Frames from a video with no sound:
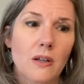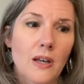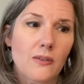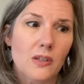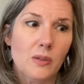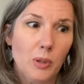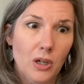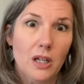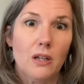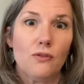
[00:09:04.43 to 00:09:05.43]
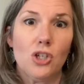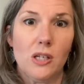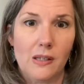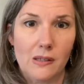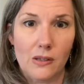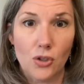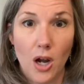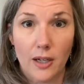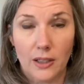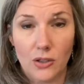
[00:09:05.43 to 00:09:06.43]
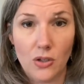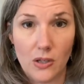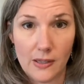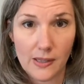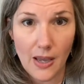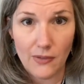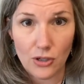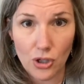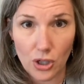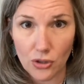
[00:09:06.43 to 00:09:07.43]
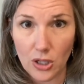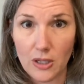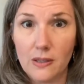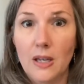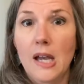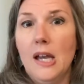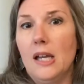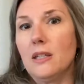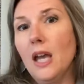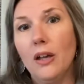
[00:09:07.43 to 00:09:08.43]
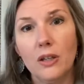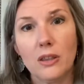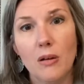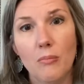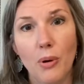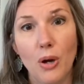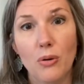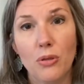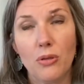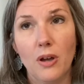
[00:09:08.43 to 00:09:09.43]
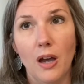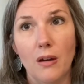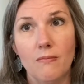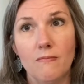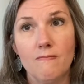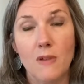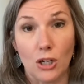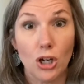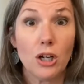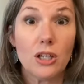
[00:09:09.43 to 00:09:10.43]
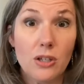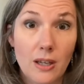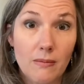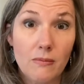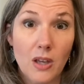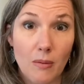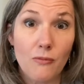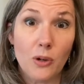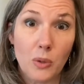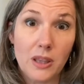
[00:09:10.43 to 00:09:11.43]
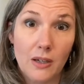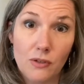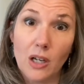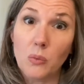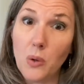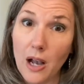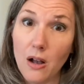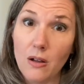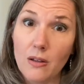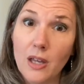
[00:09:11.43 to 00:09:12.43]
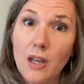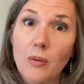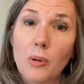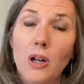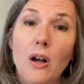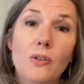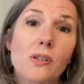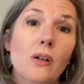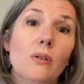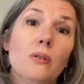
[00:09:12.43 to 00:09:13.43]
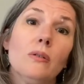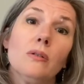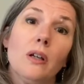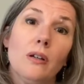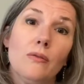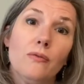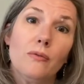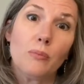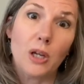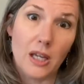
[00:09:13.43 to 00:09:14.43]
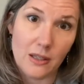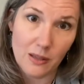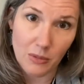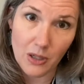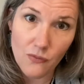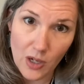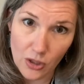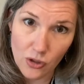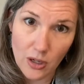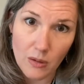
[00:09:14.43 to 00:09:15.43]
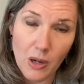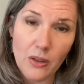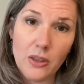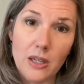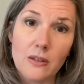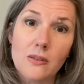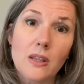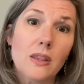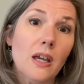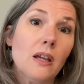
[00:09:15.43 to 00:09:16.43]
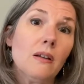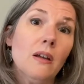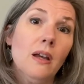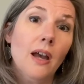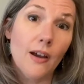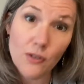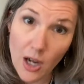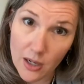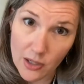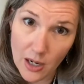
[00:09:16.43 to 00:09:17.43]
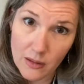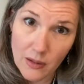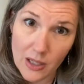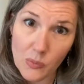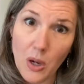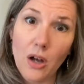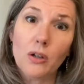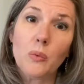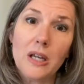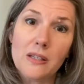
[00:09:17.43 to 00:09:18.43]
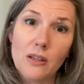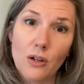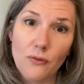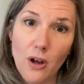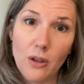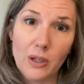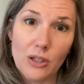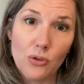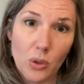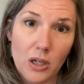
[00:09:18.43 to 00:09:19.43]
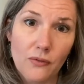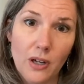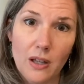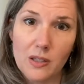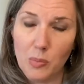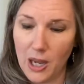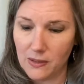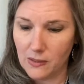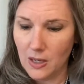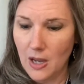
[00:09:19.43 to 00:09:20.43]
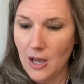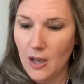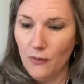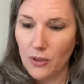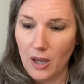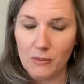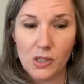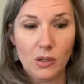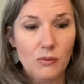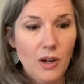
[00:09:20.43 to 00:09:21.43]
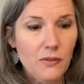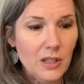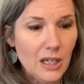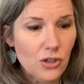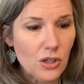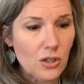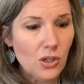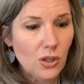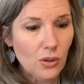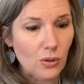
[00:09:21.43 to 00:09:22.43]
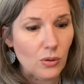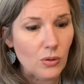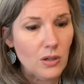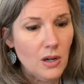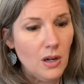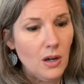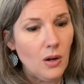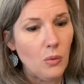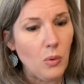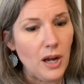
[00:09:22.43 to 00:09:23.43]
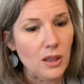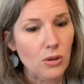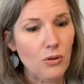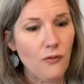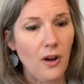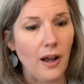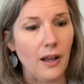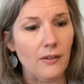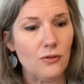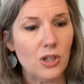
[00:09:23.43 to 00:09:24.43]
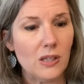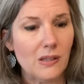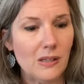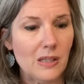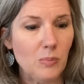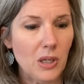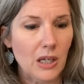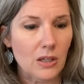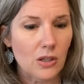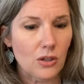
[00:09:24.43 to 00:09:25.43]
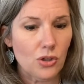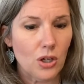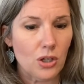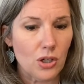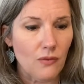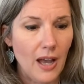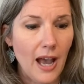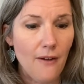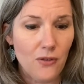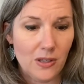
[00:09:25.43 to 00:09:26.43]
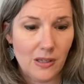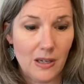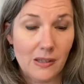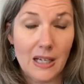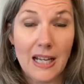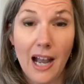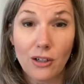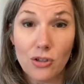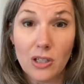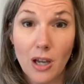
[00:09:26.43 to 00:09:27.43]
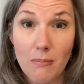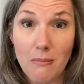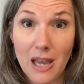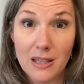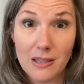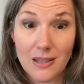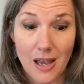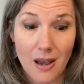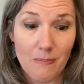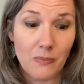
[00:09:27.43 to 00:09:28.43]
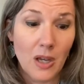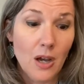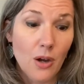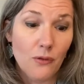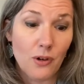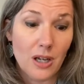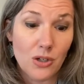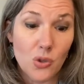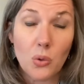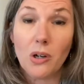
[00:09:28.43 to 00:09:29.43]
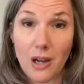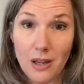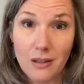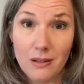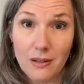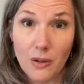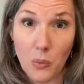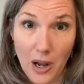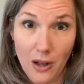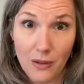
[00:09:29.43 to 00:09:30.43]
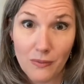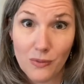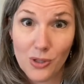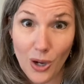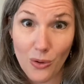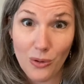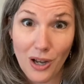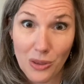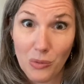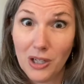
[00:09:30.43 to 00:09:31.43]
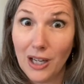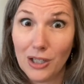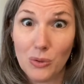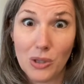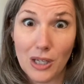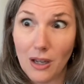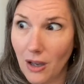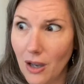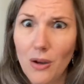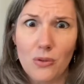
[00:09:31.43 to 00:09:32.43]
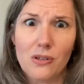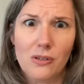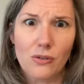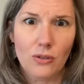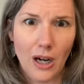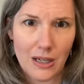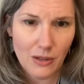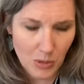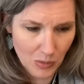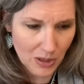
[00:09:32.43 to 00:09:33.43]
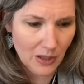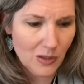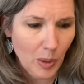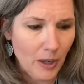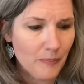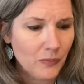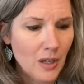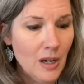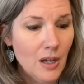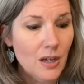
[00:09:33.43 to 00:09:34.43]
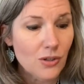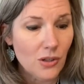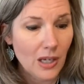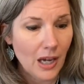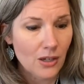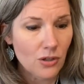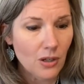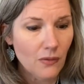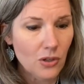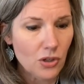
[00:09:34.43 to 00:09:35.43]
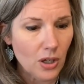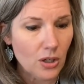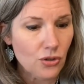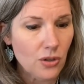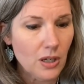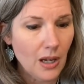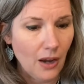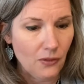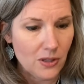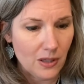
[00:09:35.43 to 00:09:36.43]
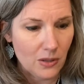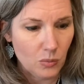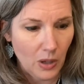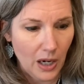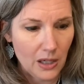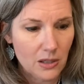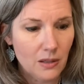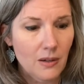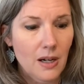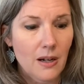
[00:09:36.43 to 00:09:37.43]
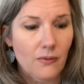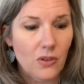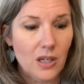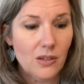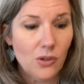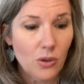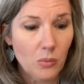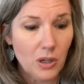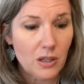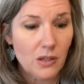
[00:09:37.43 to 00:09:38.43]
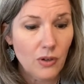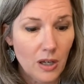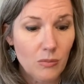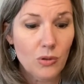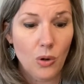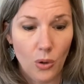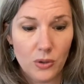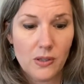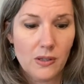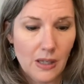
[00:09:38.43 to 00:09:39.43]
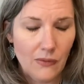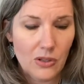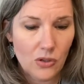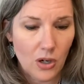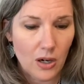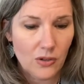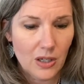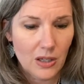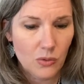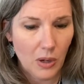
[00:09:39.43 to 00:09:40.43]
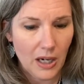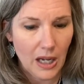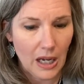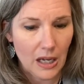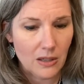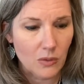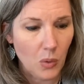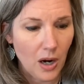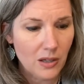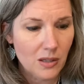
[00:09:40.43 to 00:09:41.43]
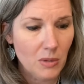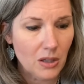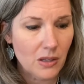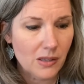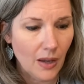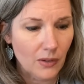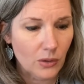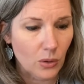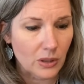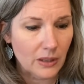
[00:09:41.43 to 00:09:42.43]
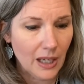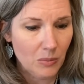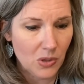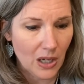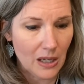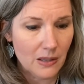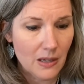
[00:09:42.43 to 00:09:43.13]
the Spirit of Jesus is talking to these seven churches and telling them both, encouraging them for what they've done well, but also kind of bringing some conviction about things that they have not done as well, or ways that they're falling short of God's best for them. So in Revelation 2, 1 through 5, Jesus is speaking to the church of Ephesus, and he actually commends them for enduring well. So, on the one hand, you would think, oh, this is great. Let me read this part. To the angel of the church in Ephesus, write, these are the words of him who holds the 7 stars in his right hand and walks among the 7 golden lampstands.